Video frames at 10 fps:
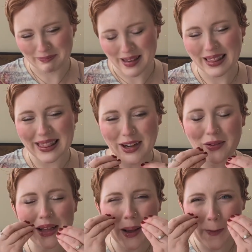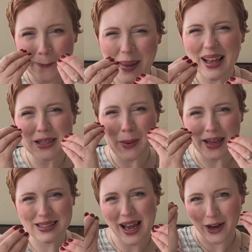It literally makes my
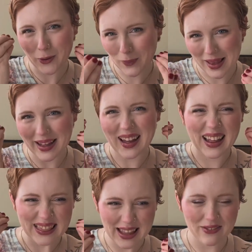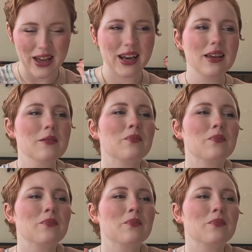entire week. I love it.